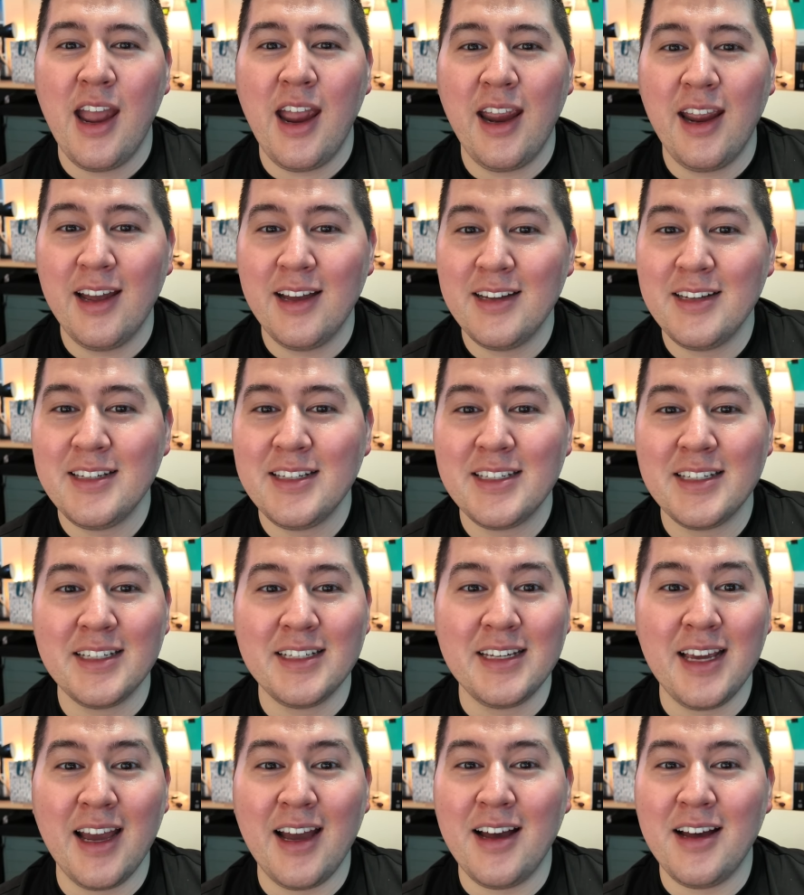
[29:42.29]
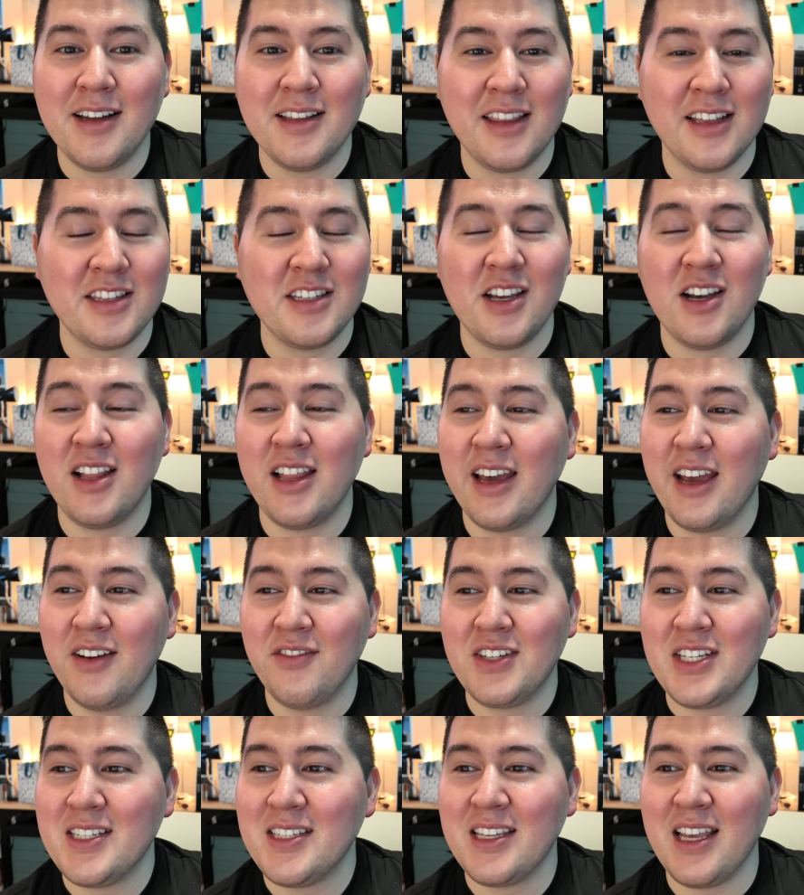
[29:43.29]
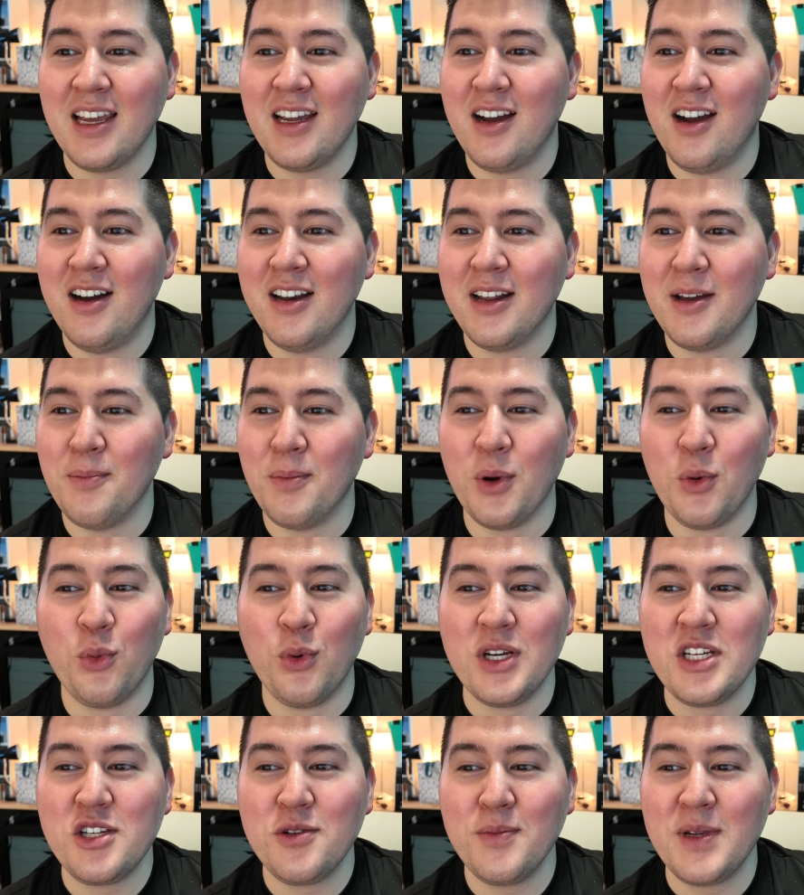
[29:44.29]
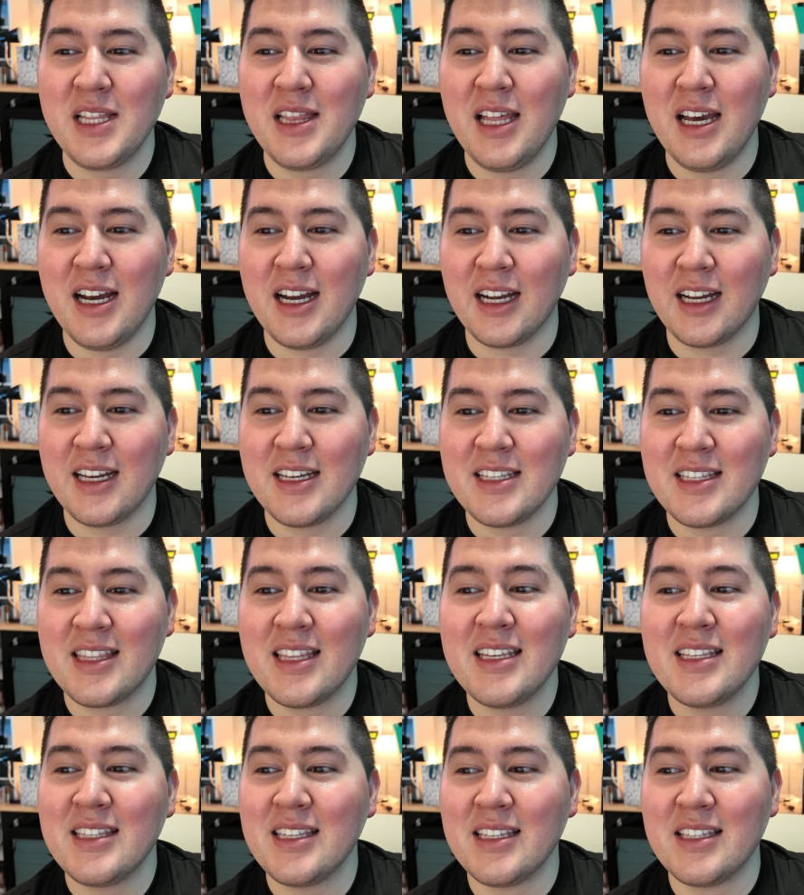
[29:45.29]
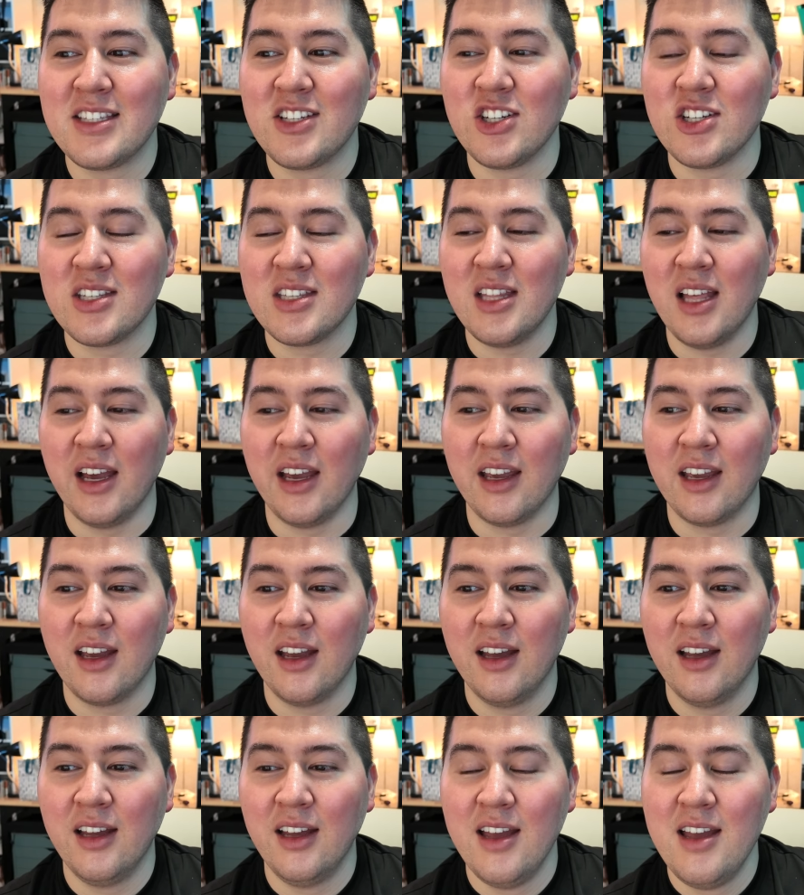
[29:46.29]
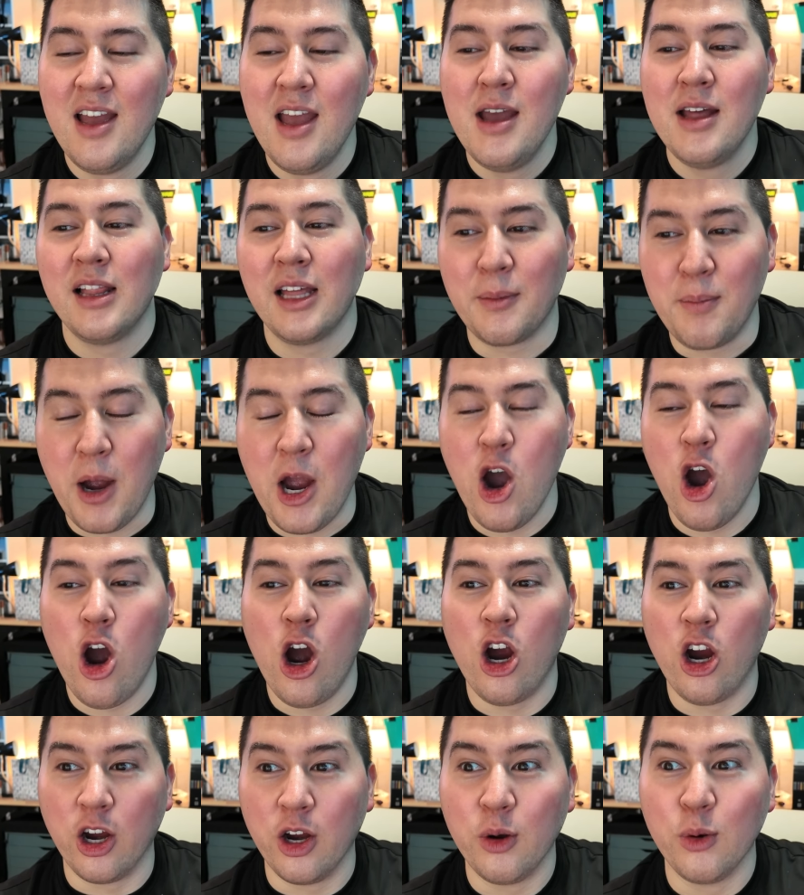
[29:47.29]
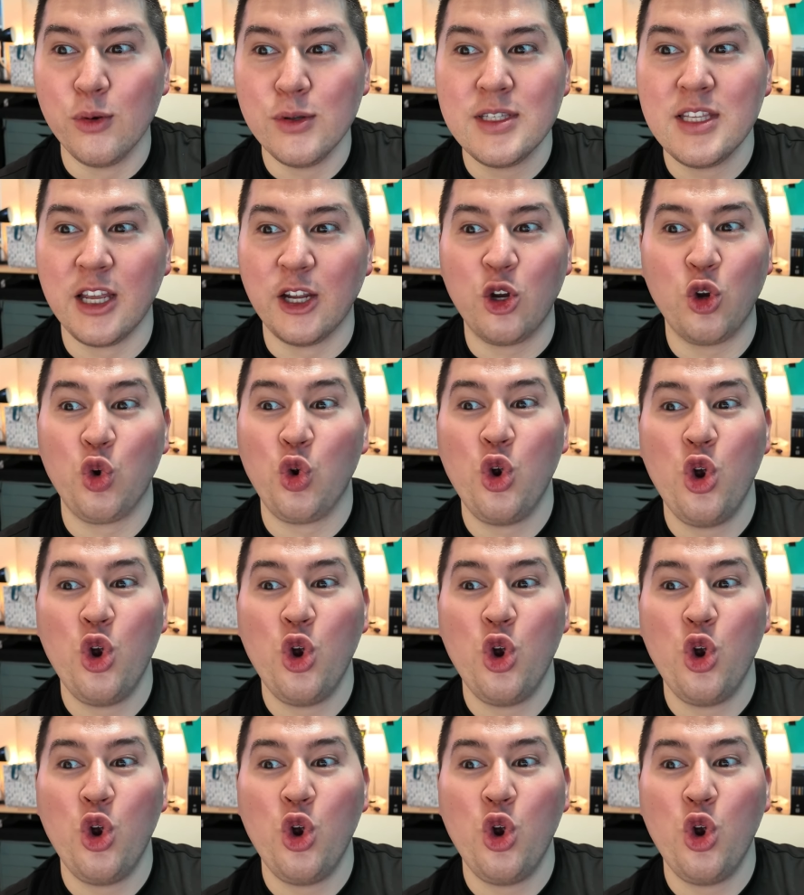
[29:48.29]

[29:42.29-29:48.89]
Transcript: And yeah, that's all I have to say on it. But wish me luck, because this is just like my heart was like